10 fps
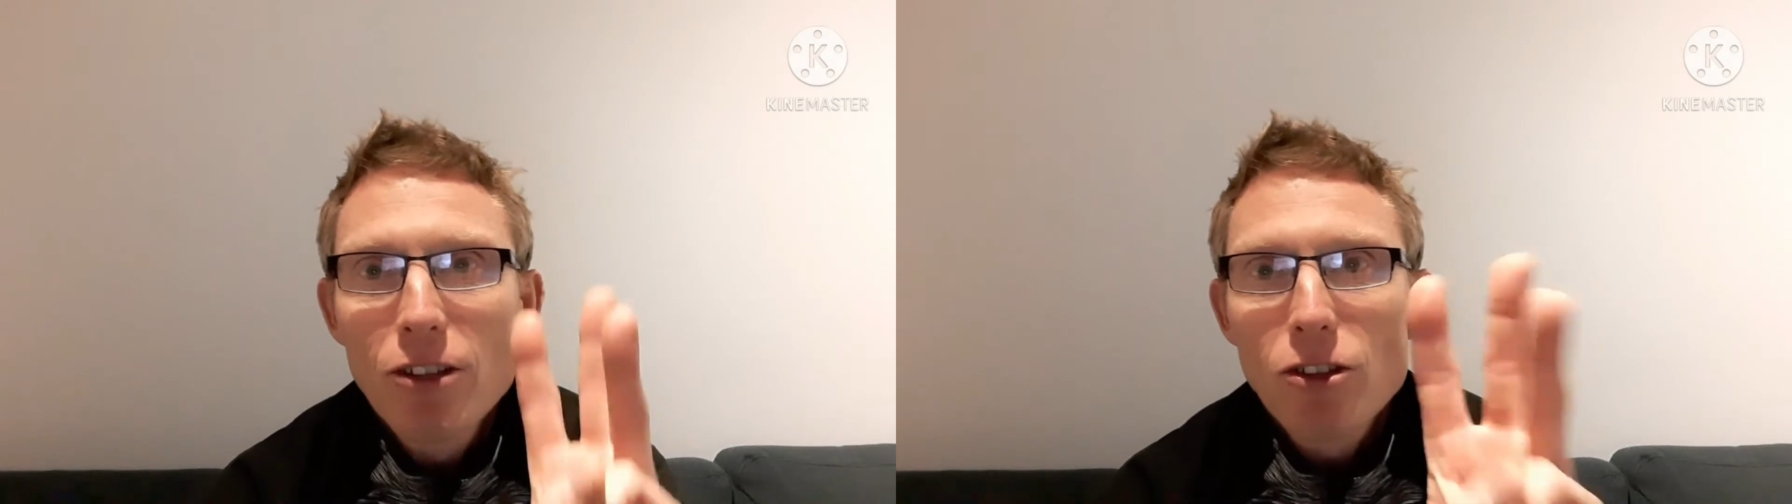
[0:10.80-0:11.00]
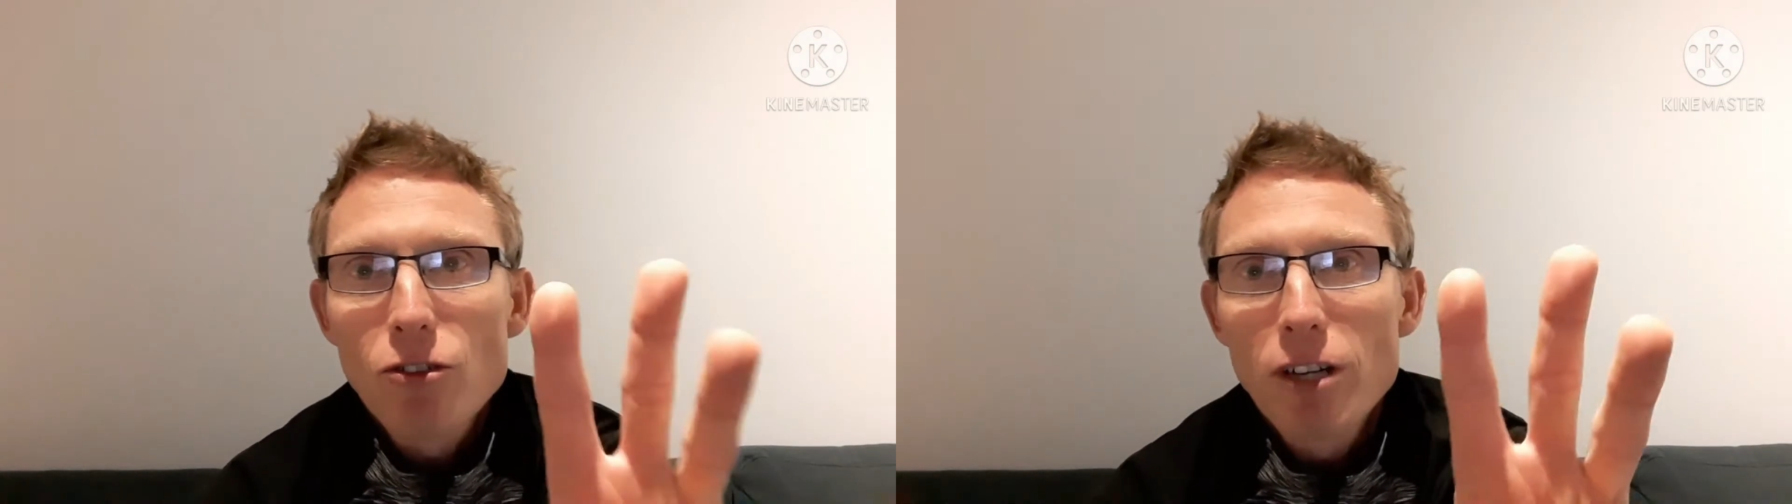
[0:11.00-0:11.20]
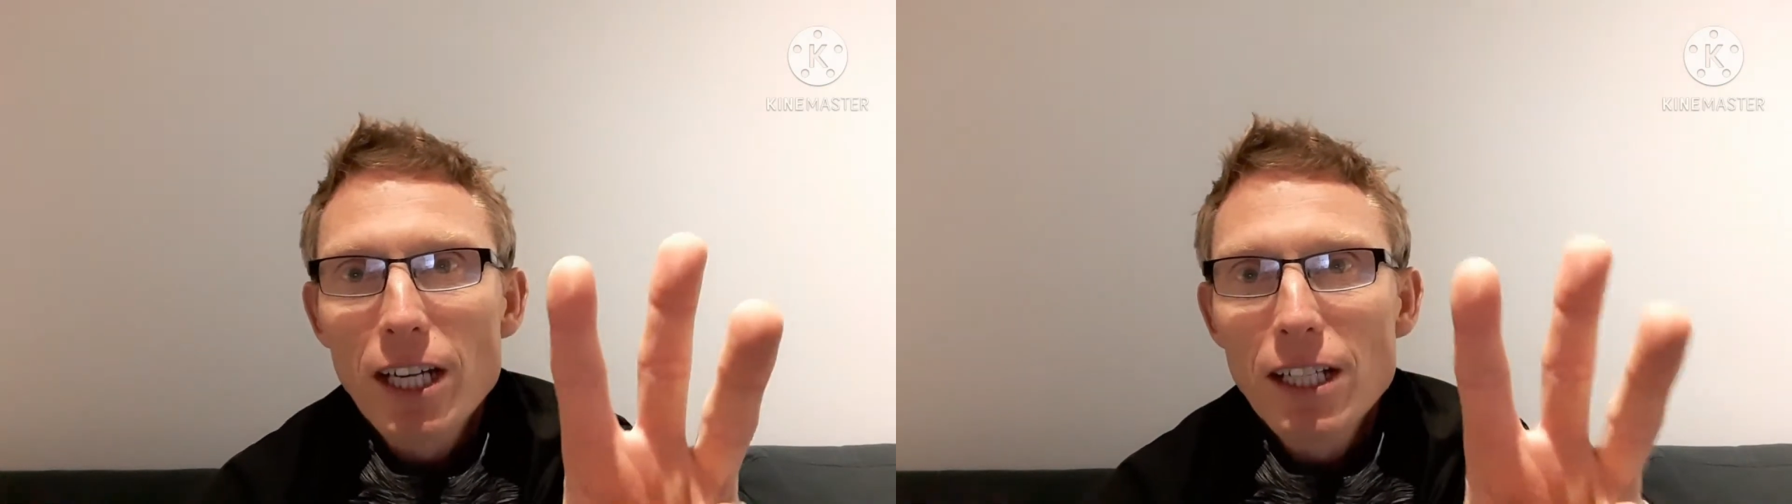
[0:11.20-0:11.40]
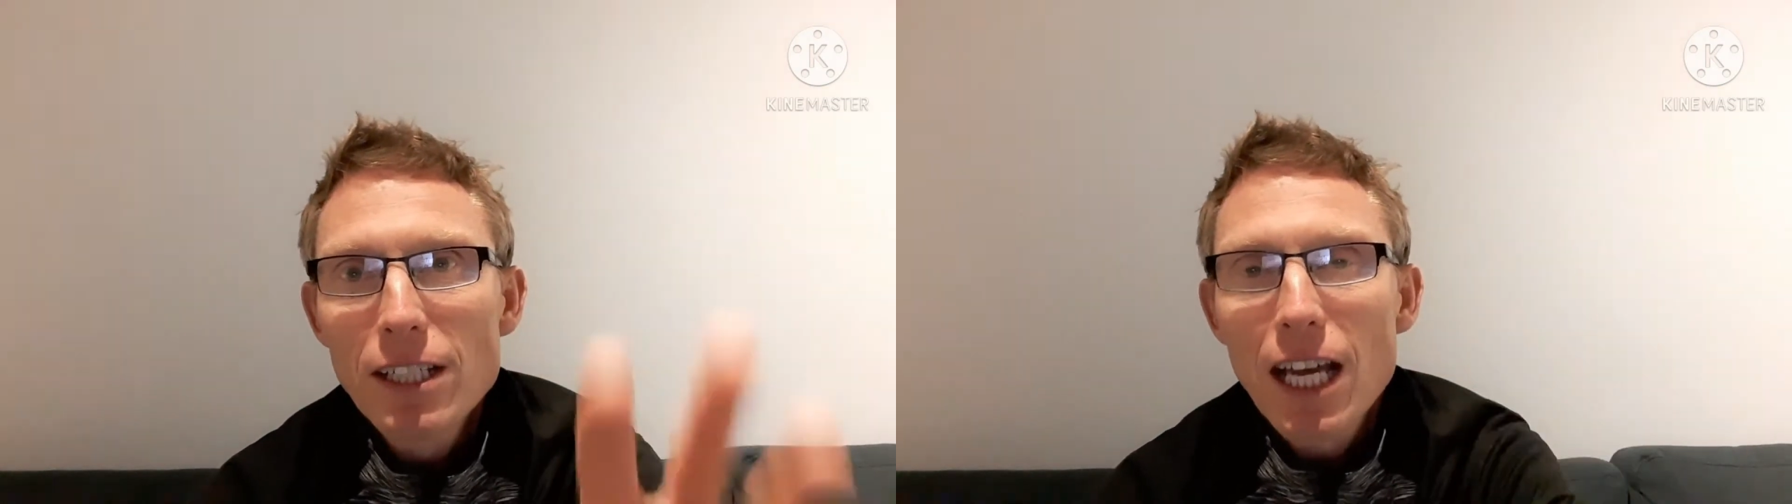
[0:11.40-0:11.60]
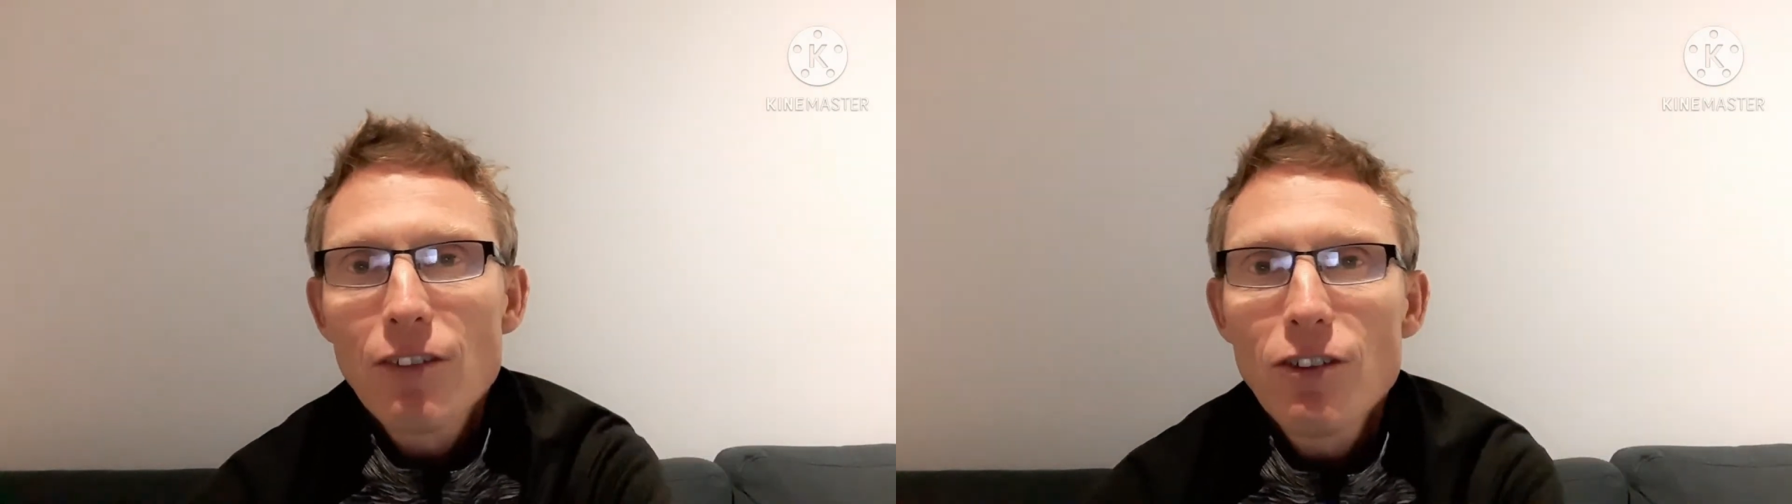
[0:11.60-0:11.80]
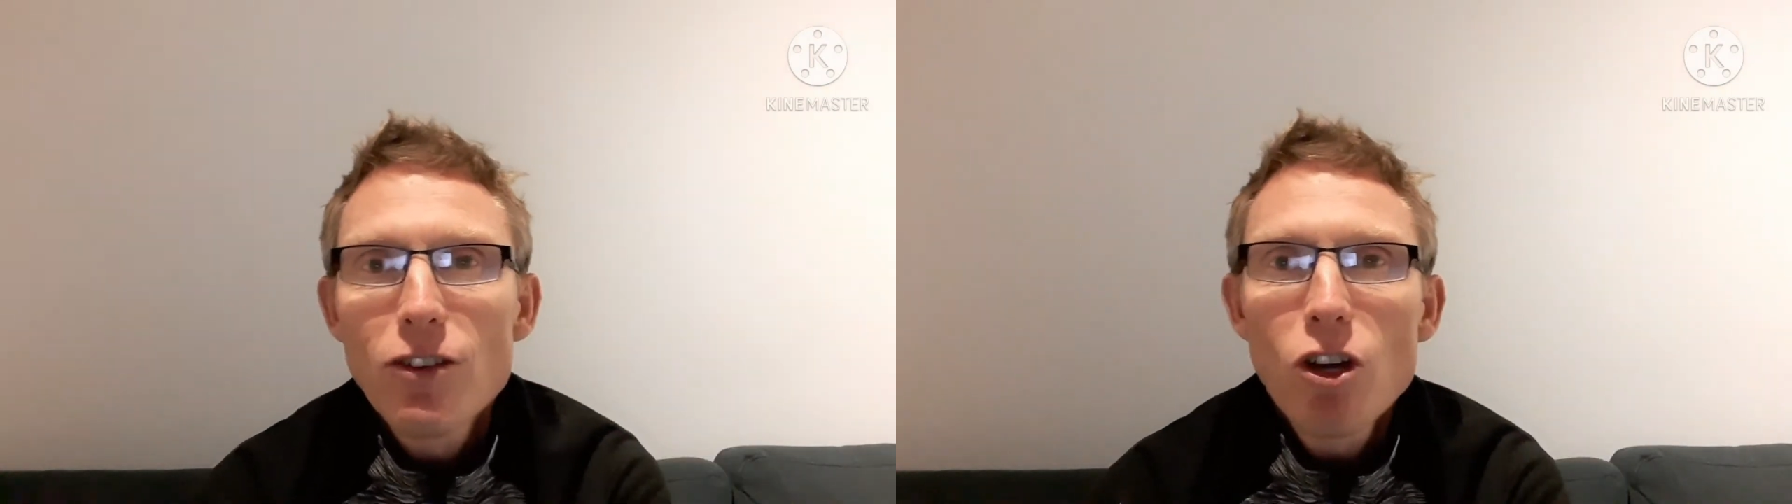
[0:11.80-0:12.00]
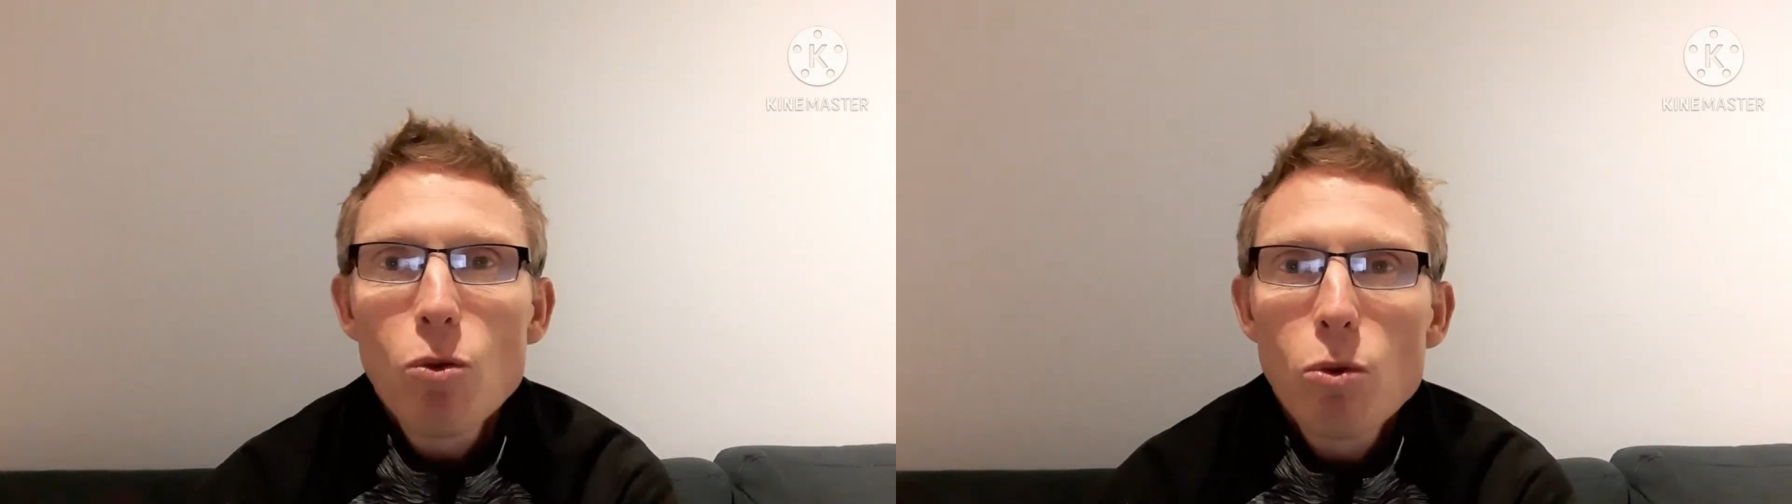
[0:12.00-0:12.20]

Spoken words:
3. Now if you've not